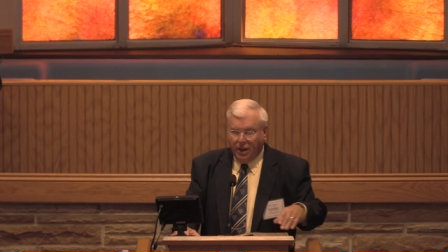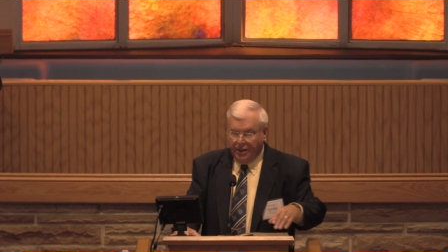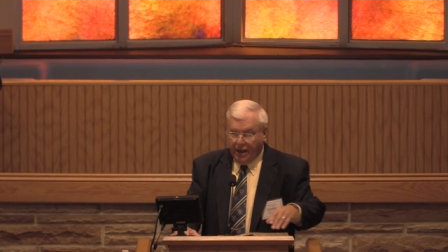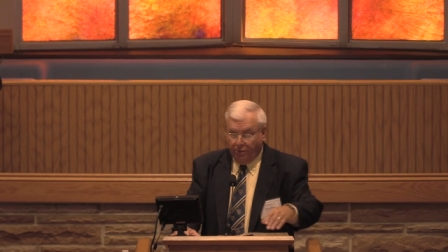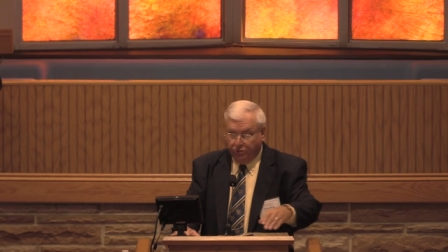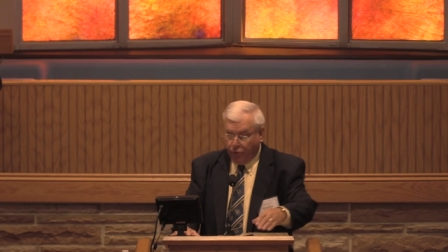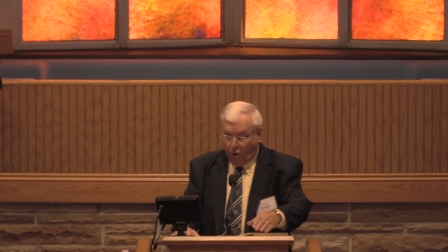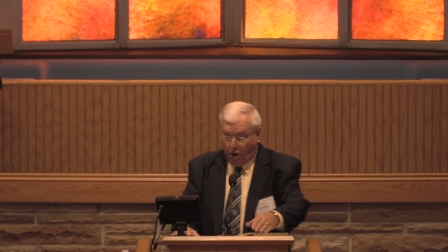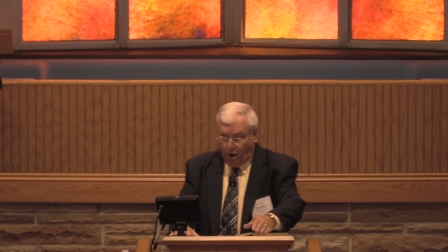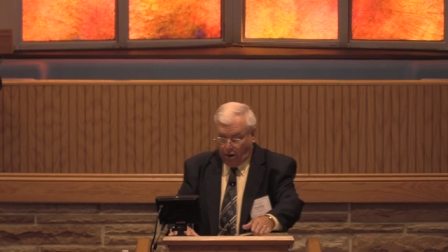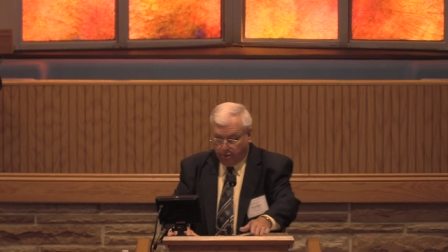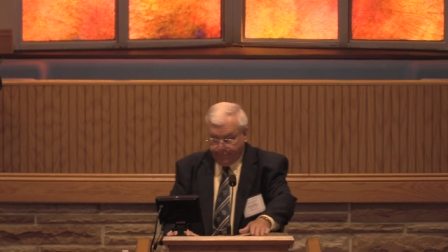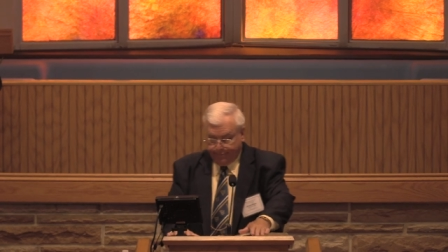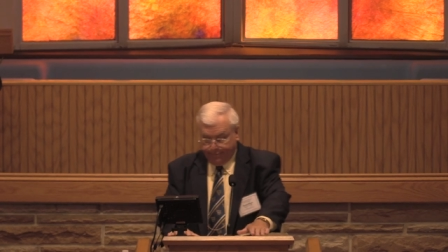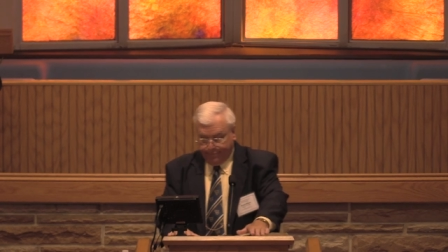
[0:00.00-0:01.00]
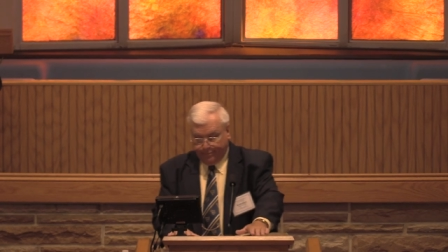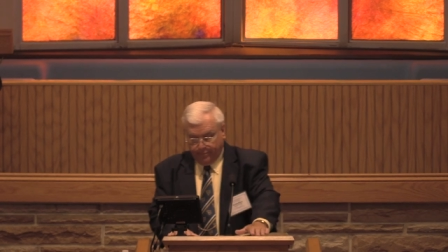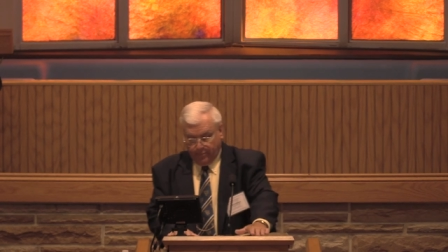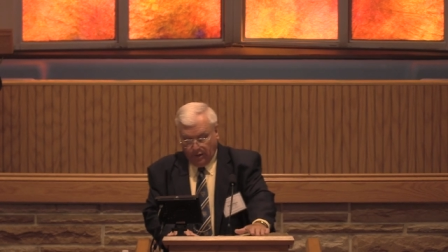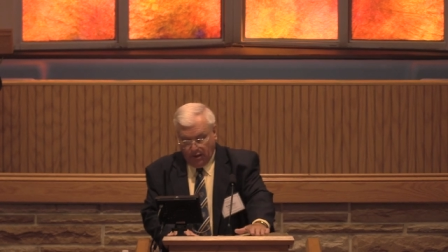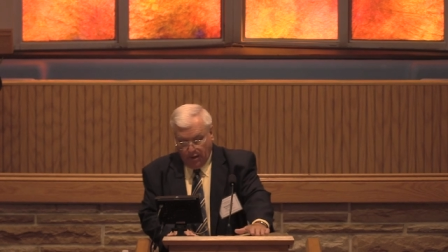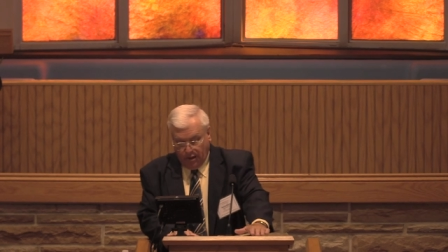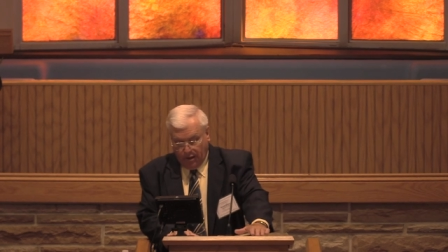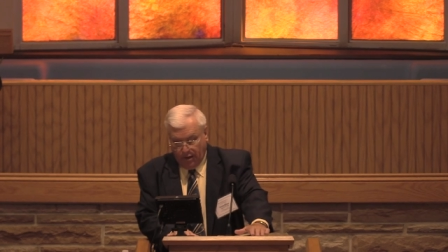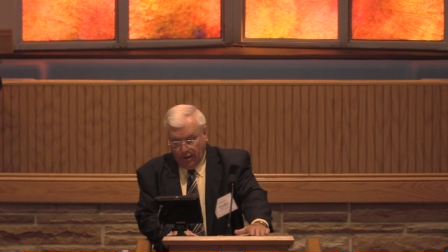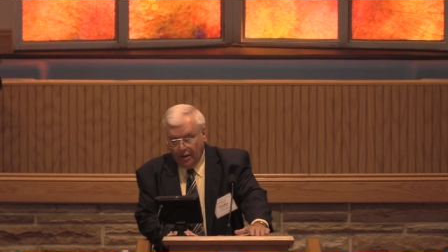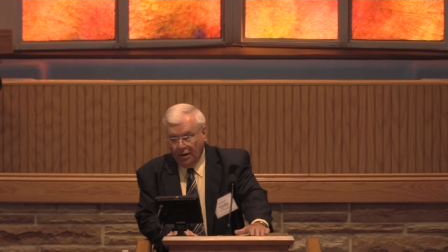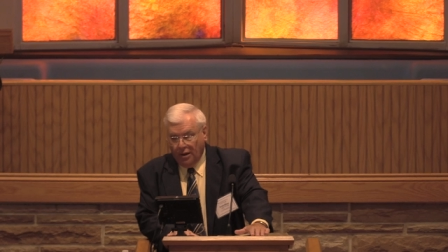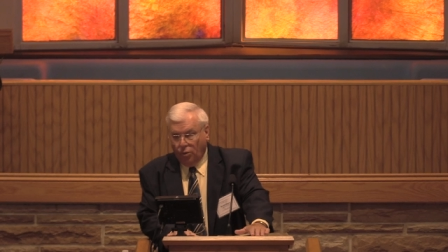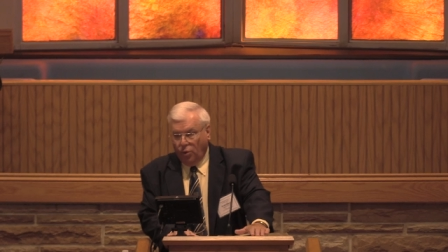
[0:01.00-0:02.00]
That was wrong.
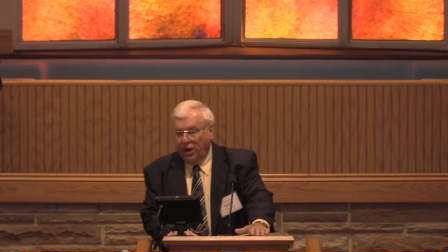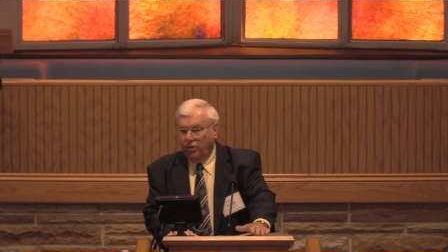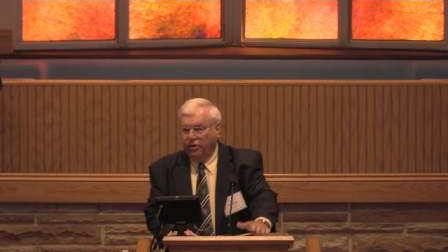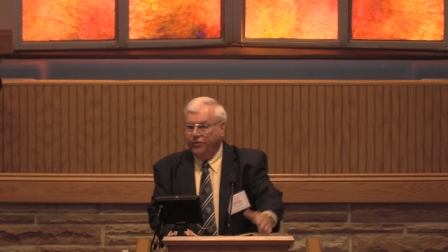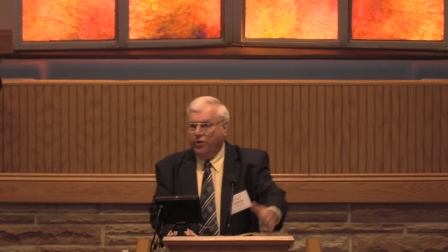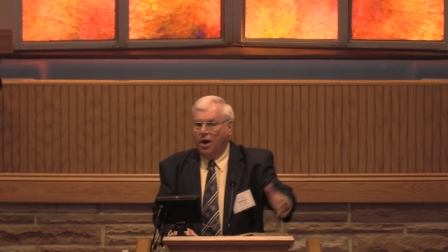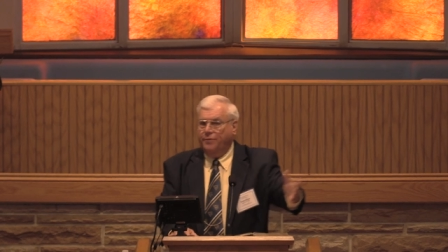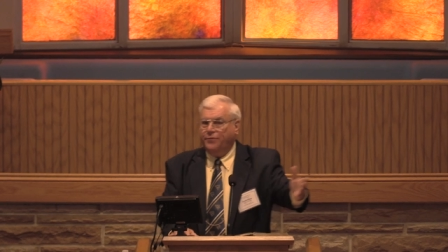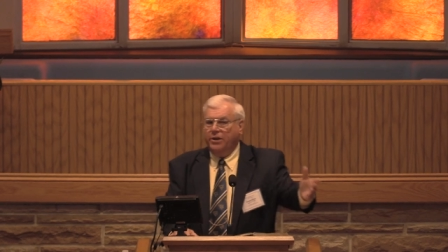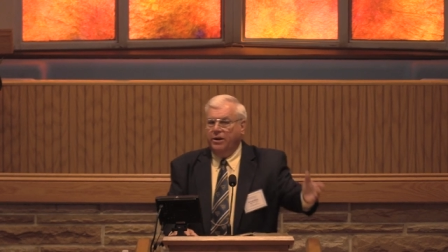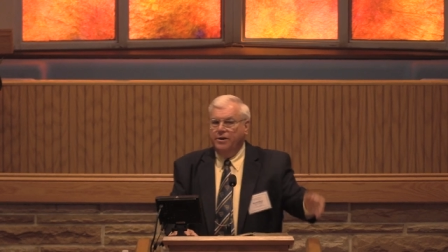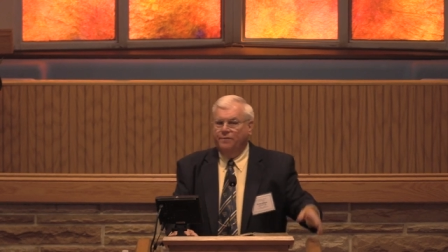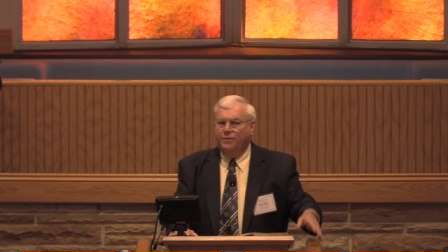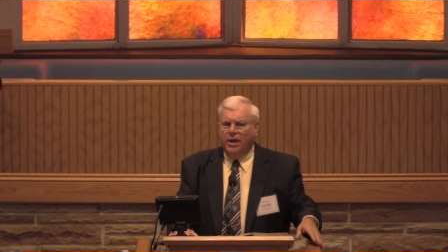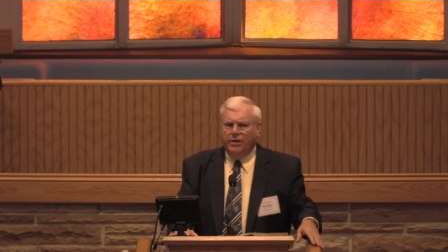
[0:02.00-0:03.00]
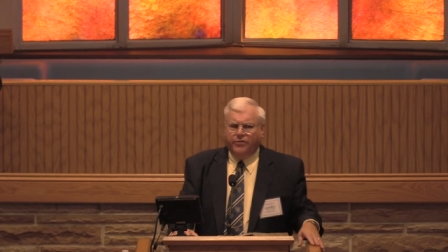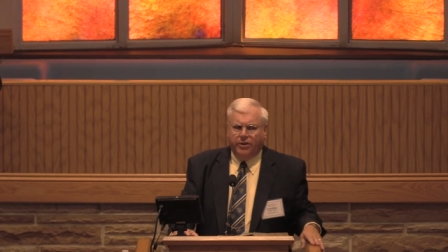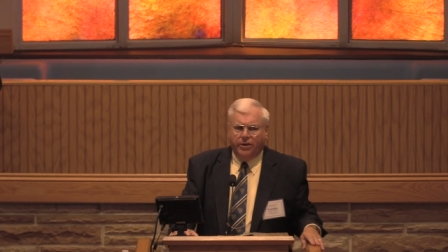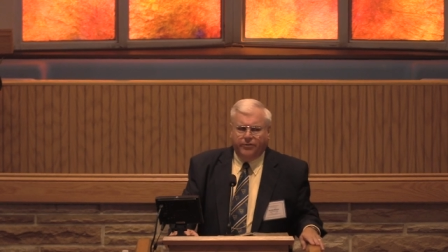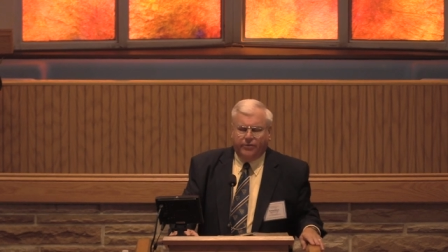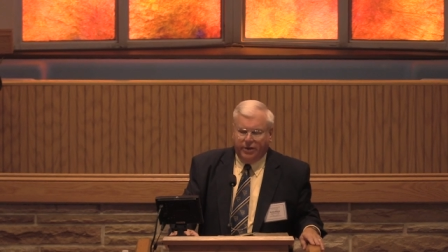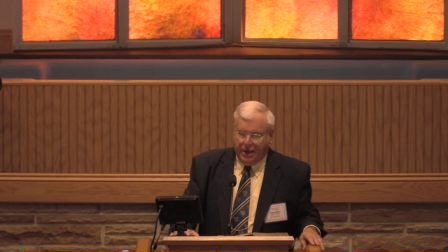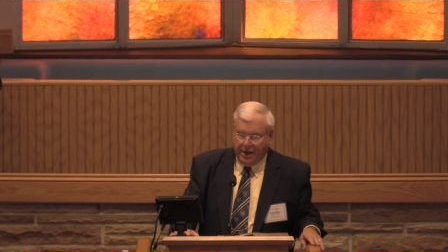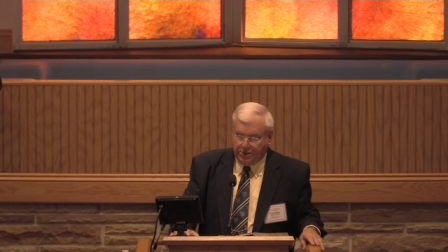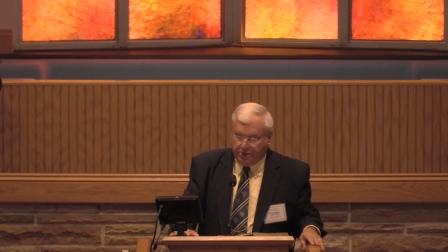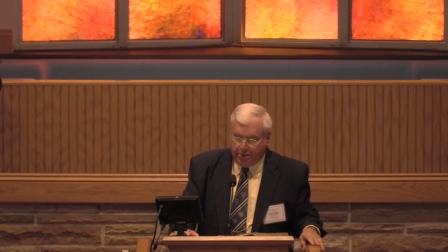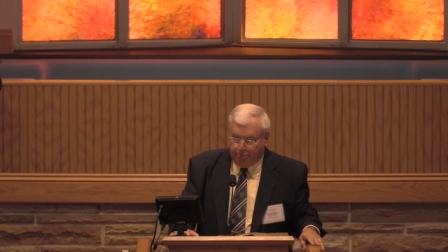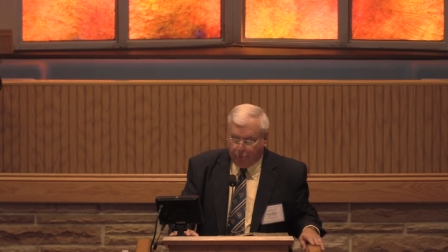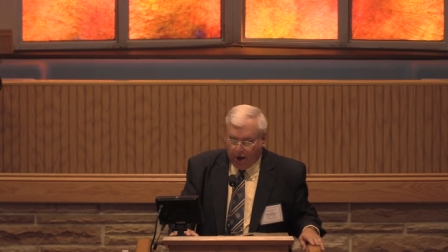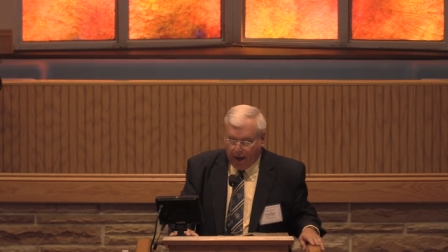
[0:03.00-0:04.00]
Widows widow is often defenseless
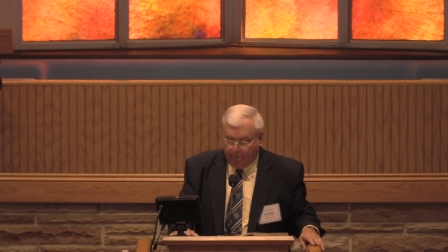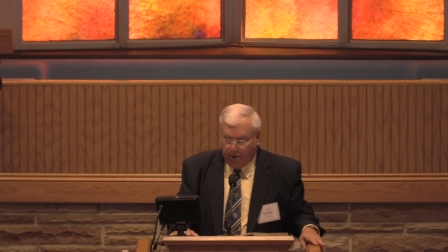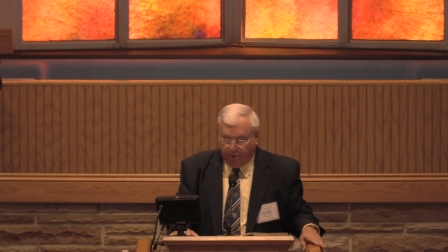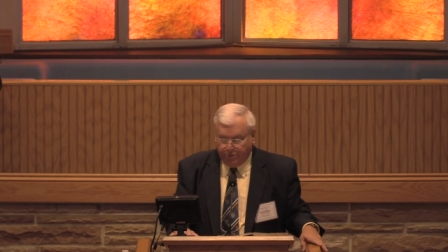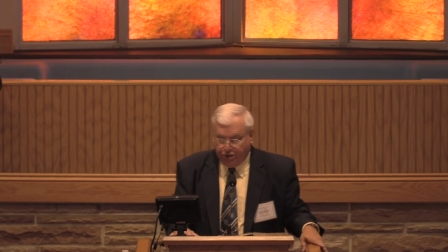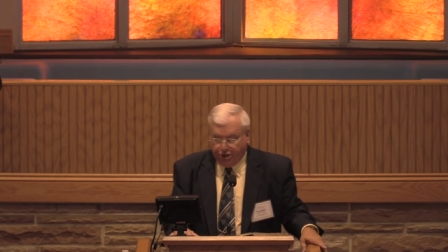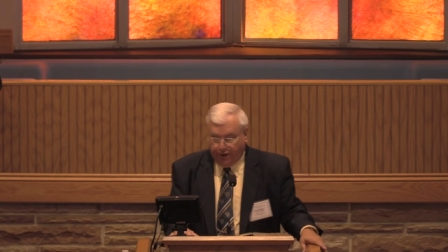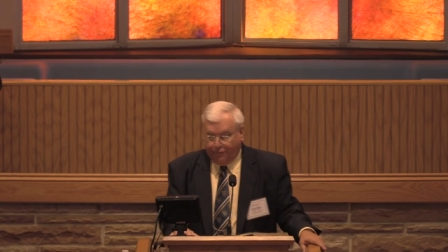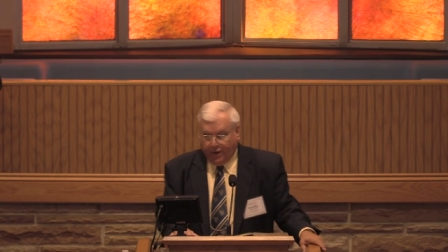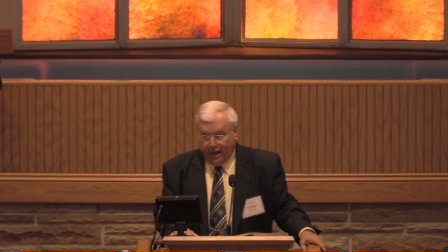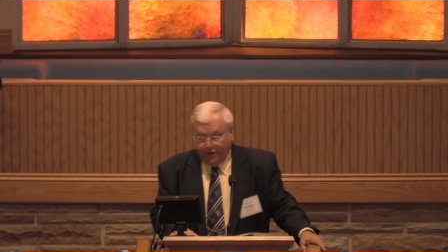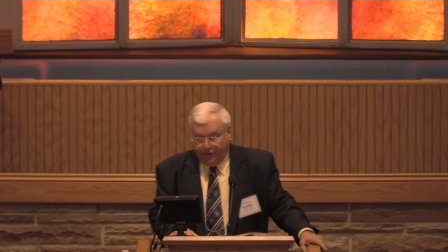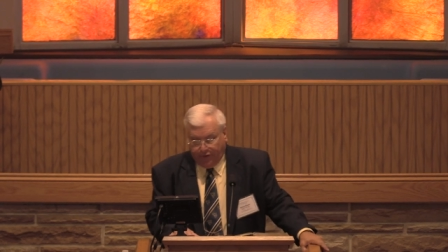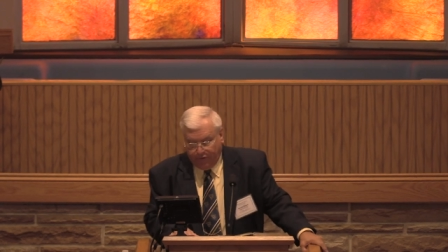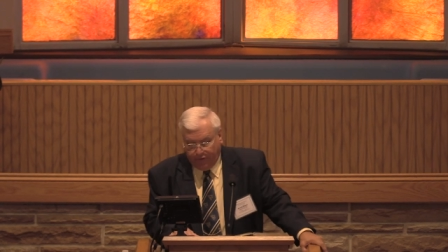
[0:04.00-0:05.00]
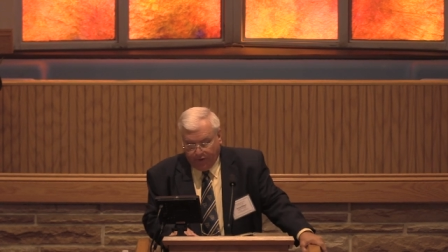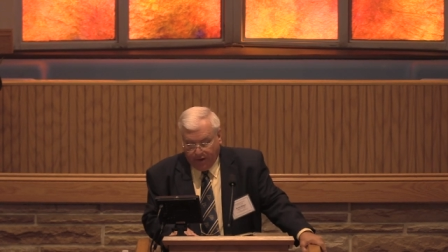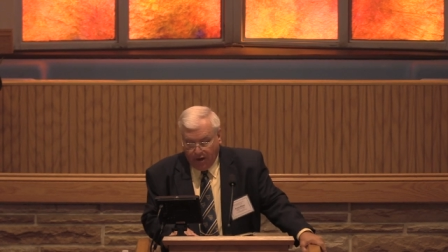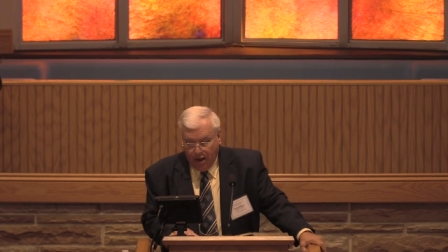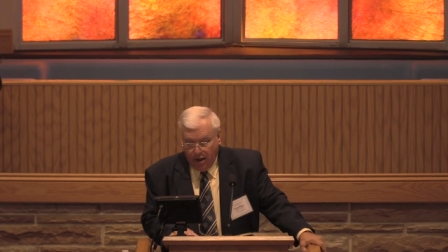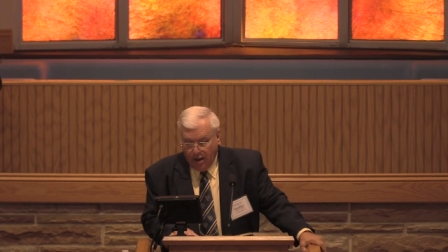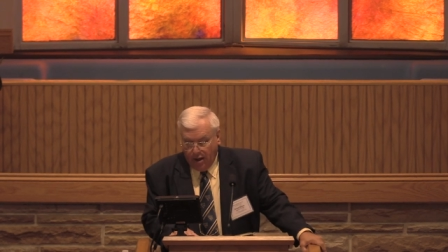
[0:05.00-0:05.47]
against the problems she faces, and,